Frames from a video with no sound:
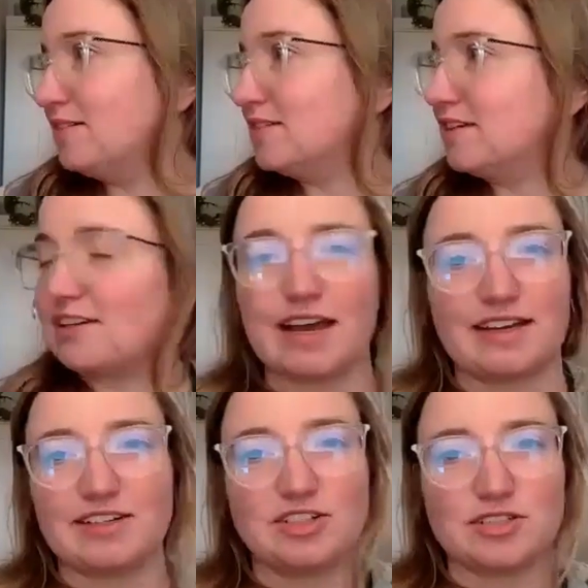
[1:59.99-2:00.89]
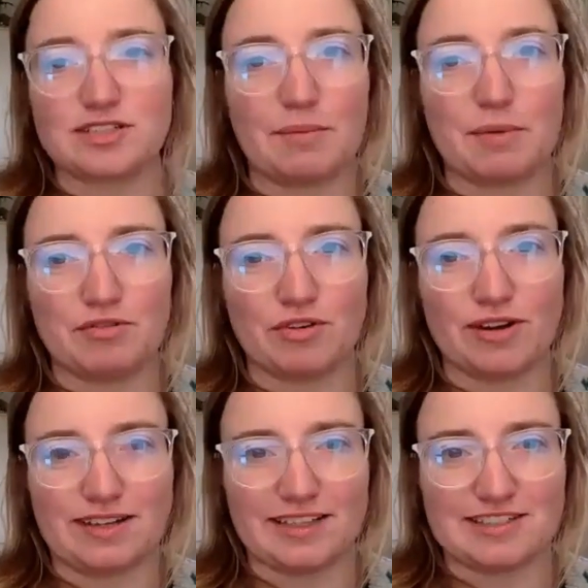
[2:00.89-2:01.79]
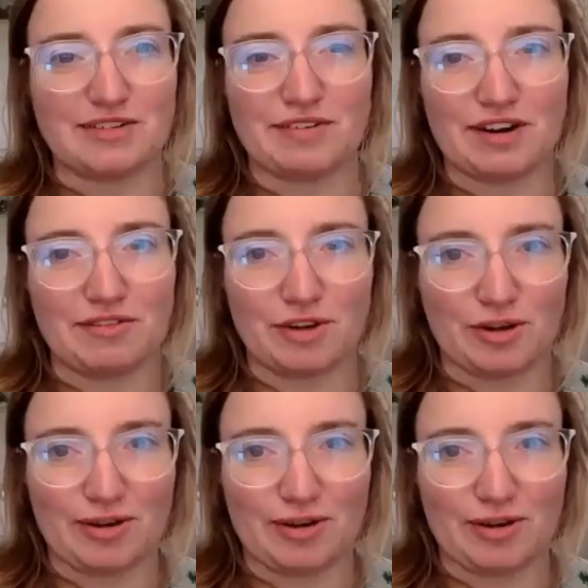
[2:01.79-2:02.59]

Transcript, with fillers: I was like, I can just come over and get stuff out of your